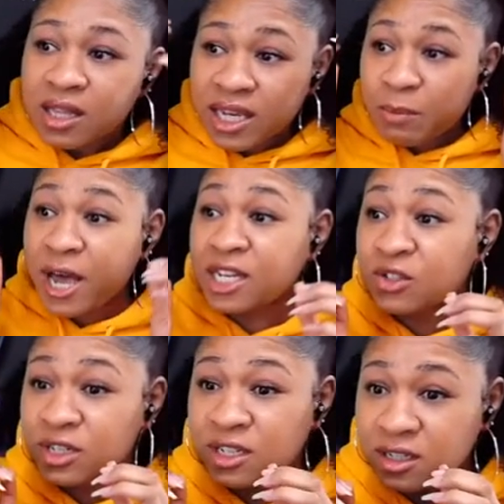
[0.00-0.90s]
Look at
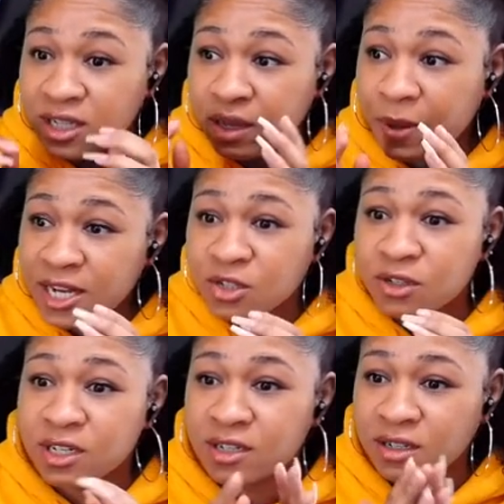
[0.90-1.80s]
Patrick. Look at
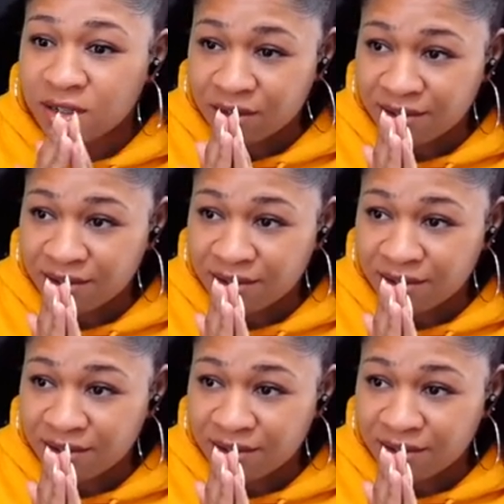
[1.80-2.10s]
Patrick.